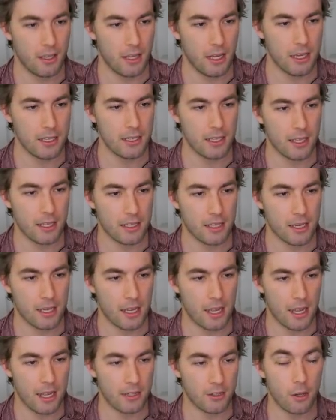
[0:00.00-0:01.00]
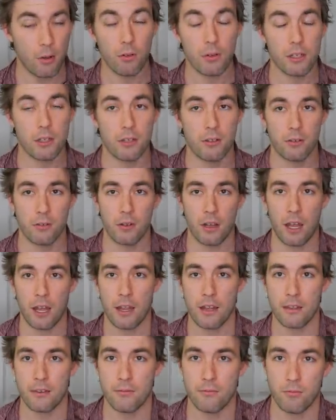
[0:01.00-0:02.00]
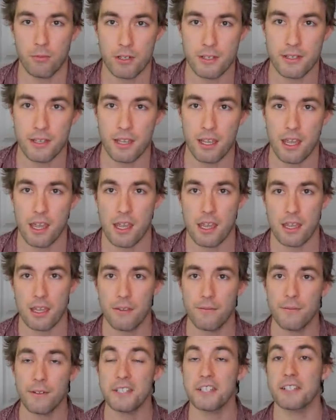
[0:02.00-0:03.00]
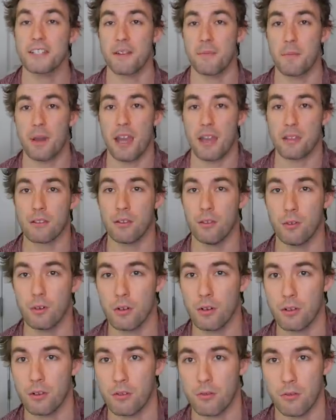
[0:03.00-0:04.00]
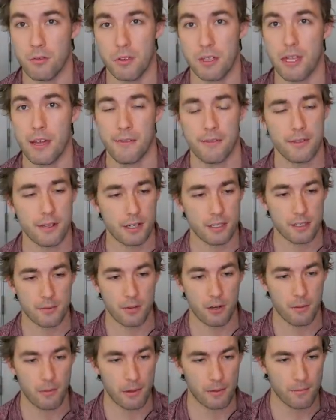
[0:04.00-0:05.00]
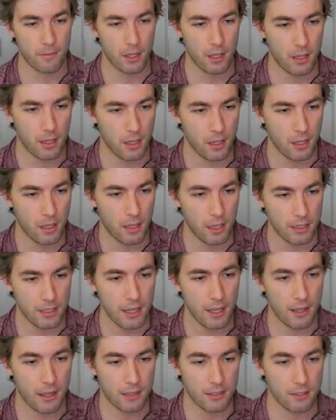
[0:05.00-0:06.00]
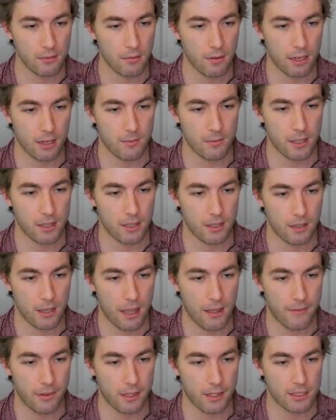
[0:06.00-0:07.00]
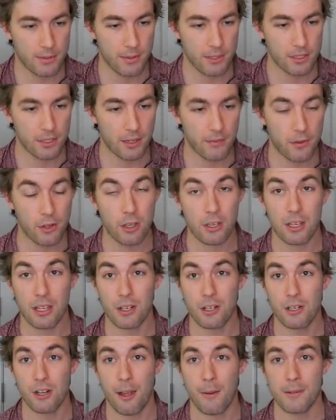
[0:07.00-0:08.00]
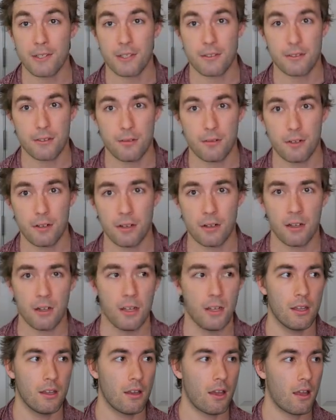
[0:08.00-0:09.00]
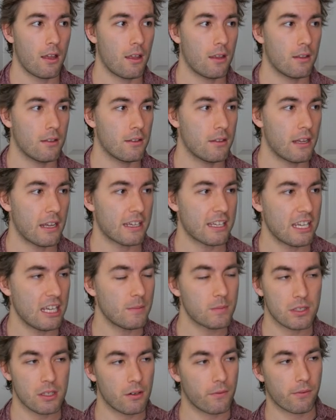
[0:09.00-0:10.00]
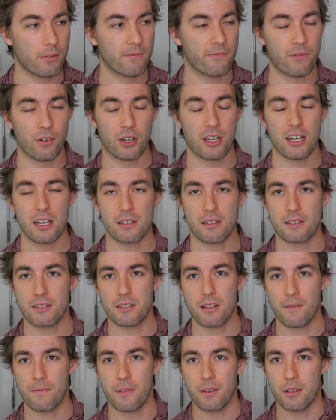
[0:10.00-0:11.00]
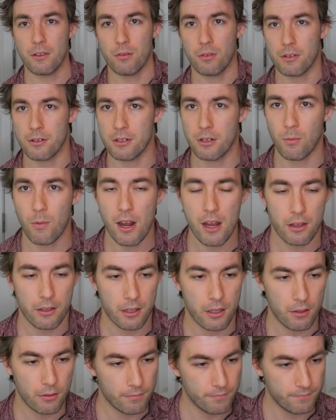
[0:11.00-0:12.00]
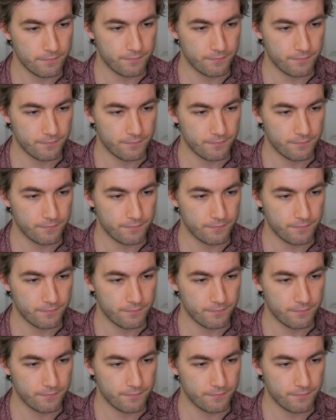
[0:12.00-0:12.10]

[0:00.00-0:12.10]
And then at ODU, I was a physics and math tutor through the athletic department. And yeah, I do recommend having it, especially if you can get a job as a tutor. It keeps you from forgetting the stuff that you learned a while ago.